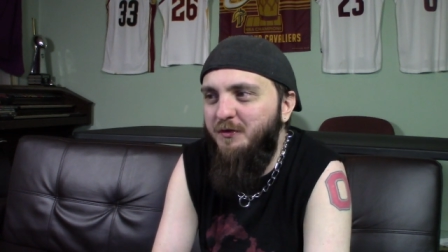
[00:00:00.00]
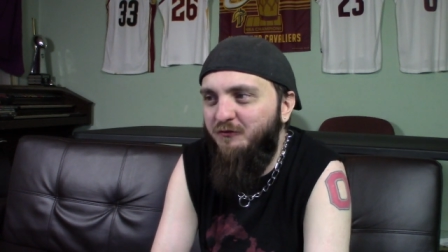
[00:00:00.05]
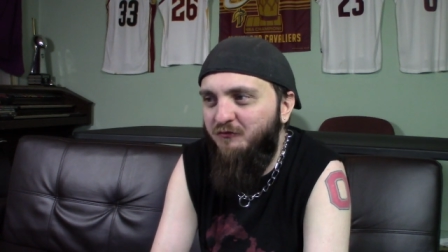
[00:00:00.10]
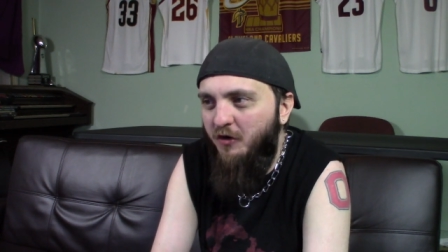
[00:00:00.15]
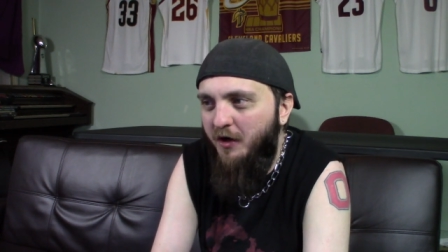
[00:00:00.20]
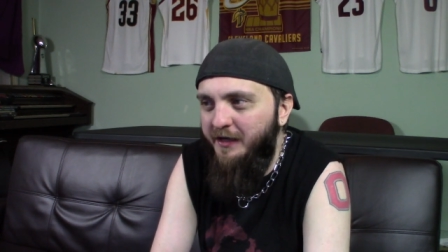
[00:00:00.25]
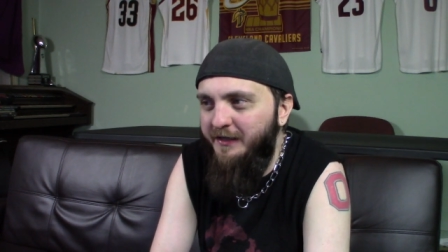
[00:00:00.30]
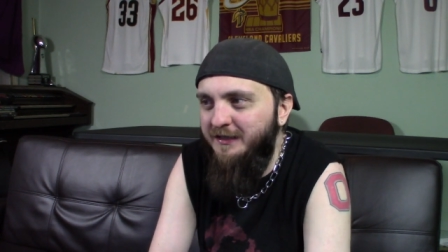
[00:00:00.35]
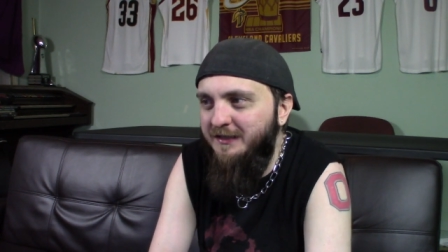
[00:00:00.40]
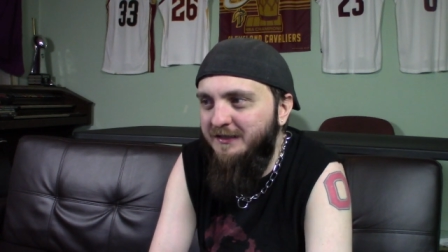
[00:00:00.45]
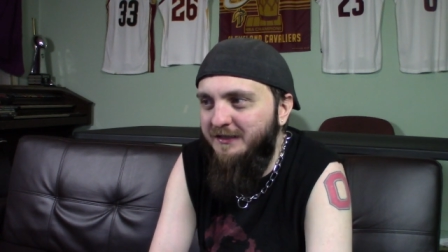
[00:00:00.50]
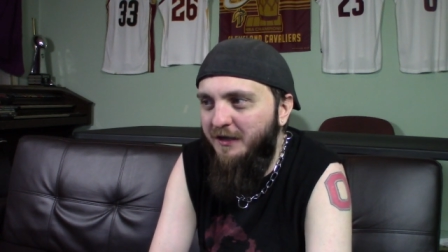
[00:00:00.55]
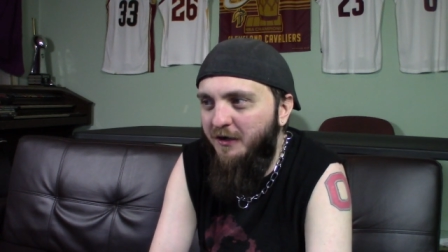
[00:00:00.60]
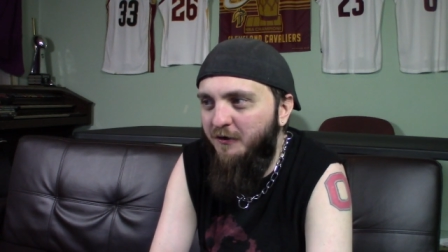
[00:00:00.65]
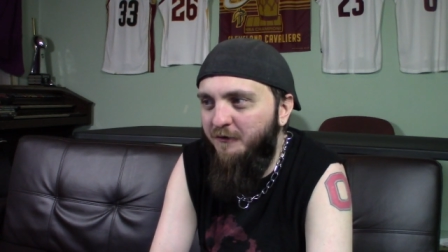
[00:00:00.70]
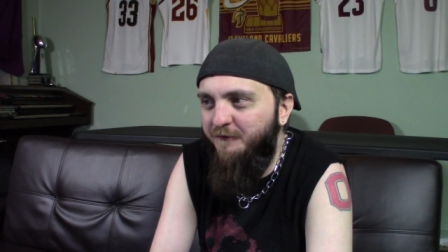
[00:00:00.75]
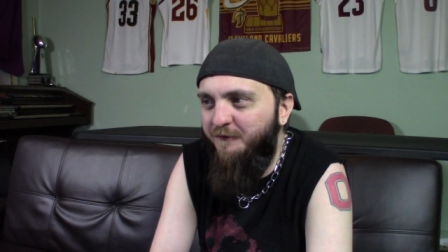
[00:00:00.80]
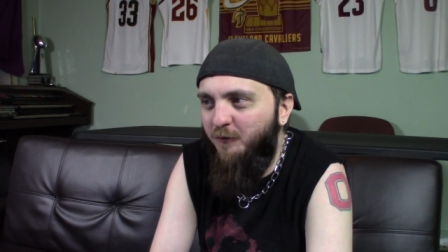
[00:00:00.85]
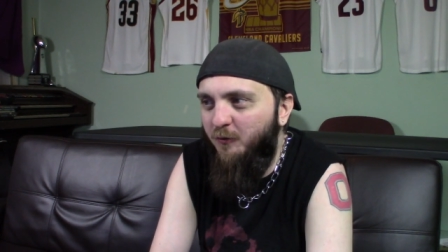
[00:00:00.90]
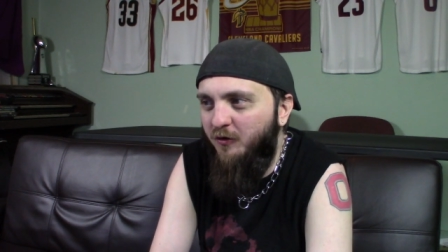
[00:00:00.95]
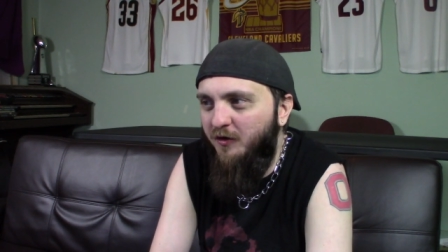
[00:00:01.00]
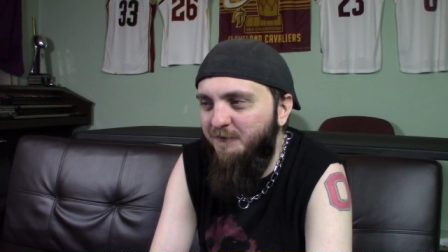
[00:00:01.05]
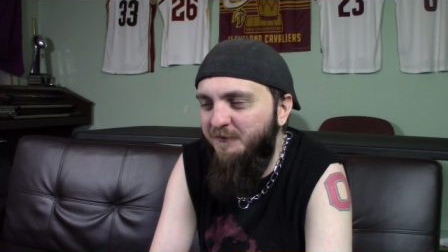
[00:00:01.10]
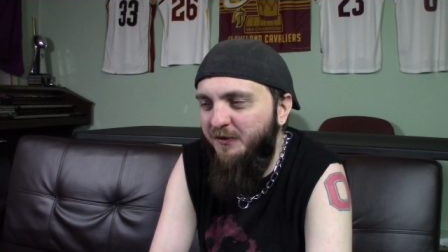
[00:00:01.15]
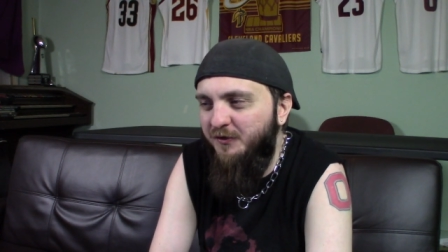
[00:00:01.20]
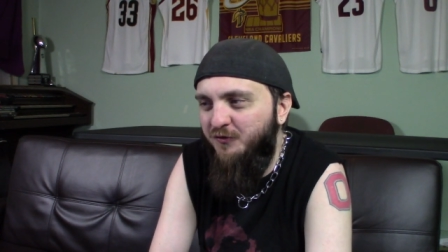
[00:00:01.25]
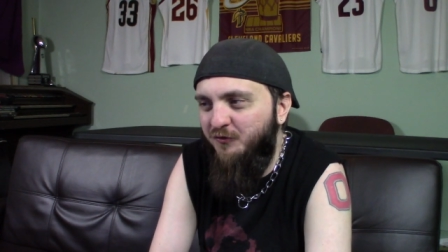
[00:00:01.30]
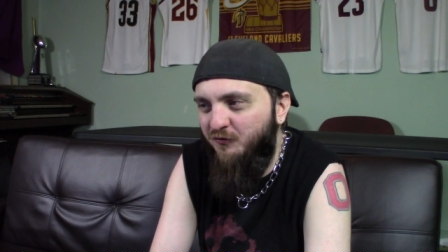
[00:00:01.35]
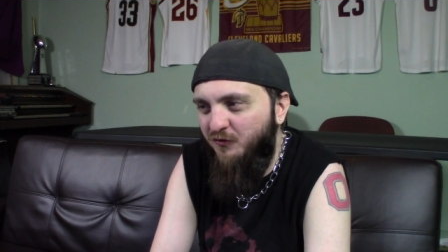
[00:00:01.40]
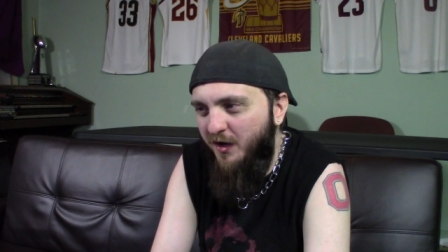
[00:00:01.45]
The writing's there for him.
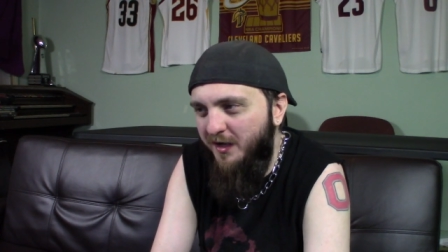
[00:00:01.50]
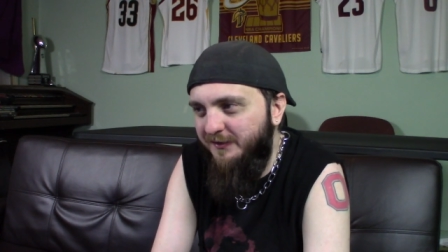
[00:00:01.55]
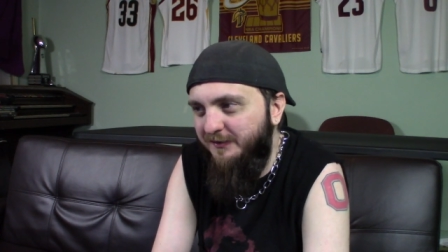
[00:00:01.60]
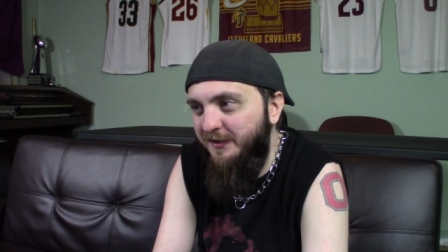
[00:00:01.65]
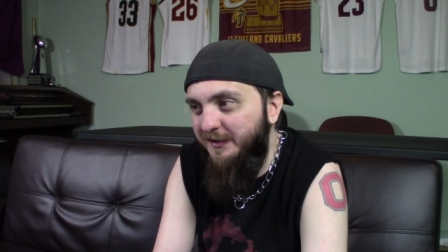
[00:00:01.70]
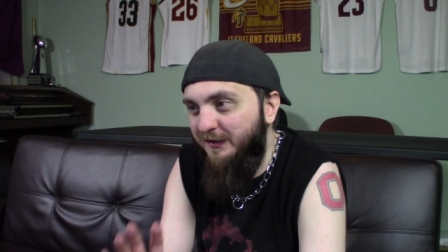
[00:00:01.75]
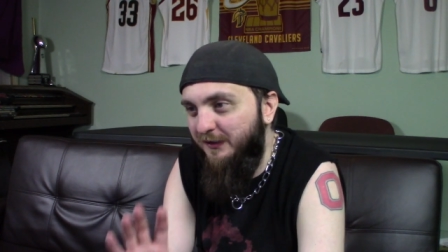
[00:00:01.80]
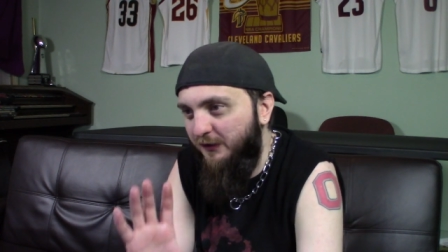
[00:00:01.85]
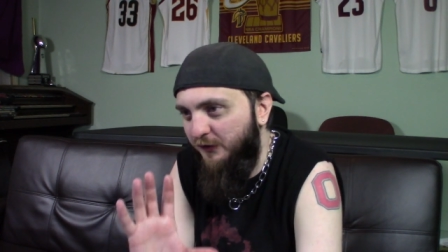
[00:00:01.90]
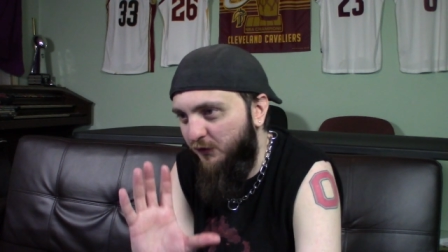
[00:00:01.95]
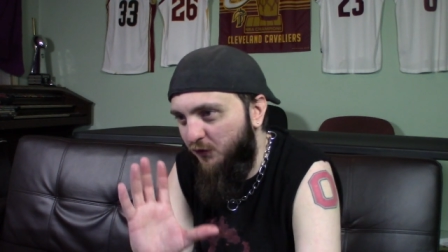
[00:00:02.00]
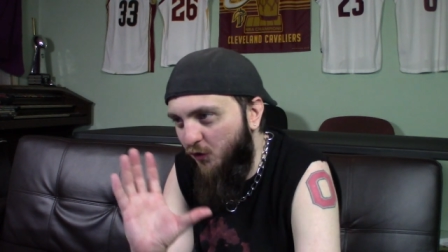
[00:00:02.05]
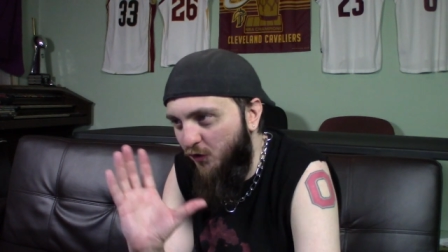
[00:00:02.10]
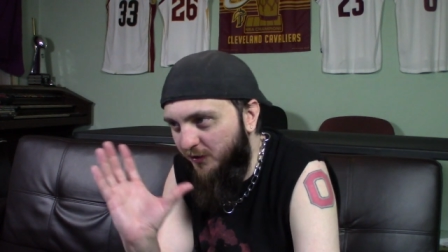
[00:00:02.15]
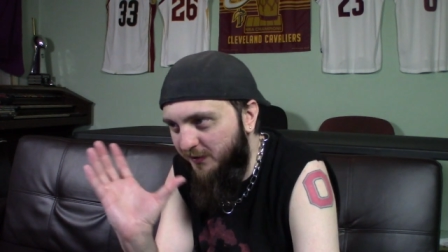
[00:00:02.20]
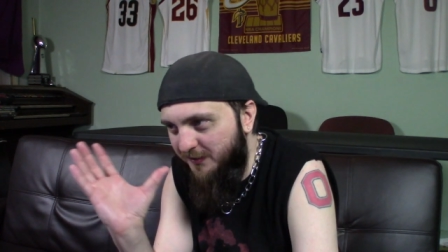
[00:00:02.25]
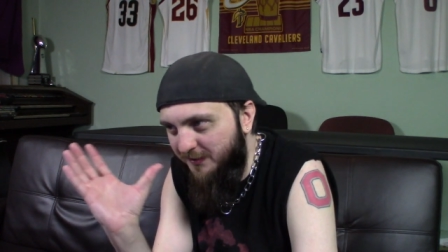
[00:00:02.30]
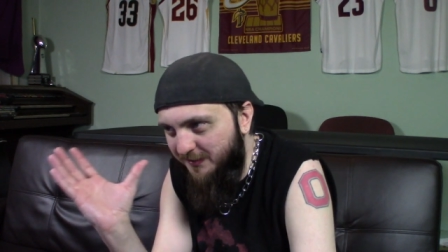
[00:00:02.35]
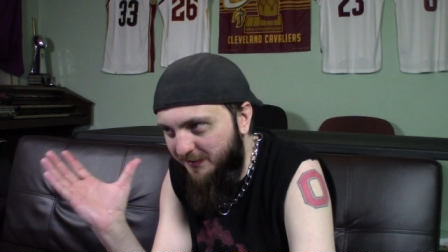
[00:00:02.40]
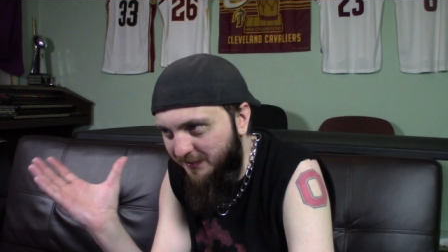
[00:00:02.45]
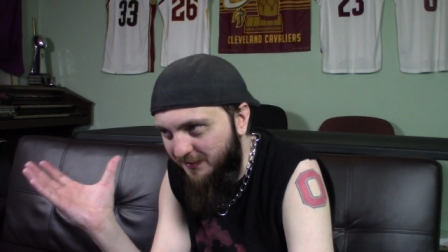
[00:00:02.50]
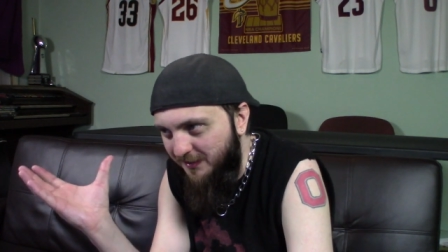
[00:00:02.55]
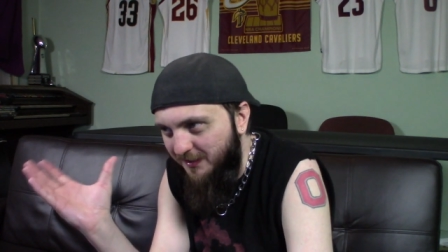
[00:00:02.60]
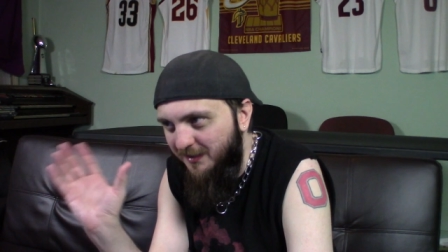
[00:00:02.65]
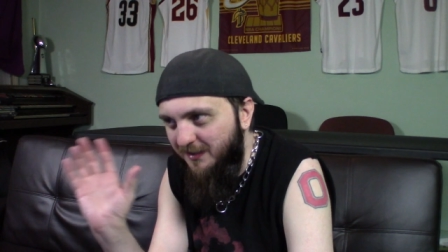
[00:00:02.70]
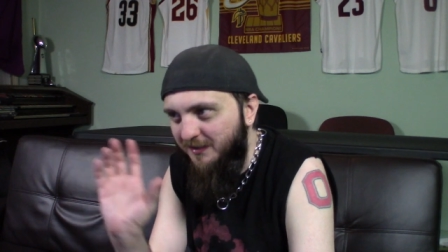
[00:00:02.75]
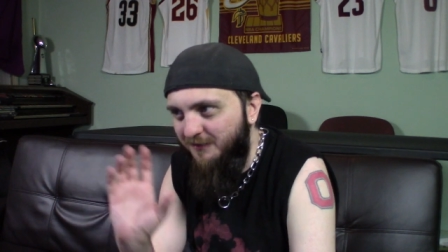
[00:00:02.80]
The directing looks,